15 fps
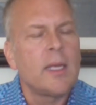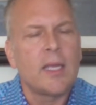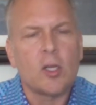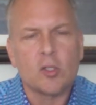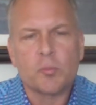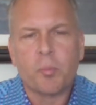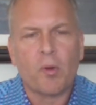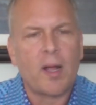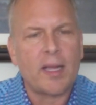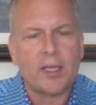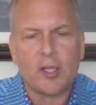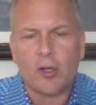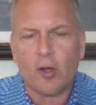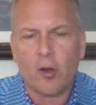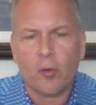he goes,
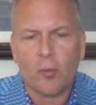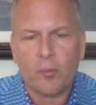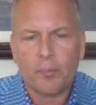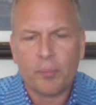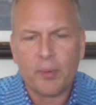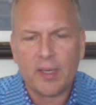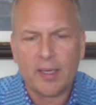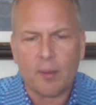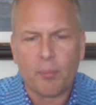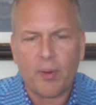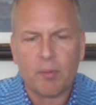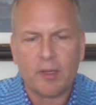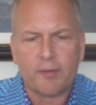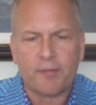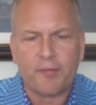Brian, you know, being a
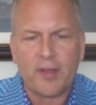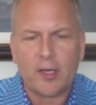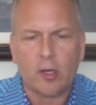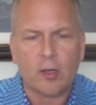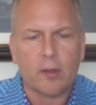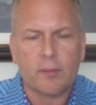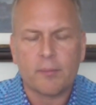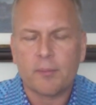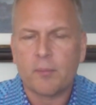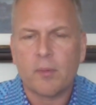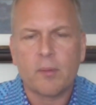public figure,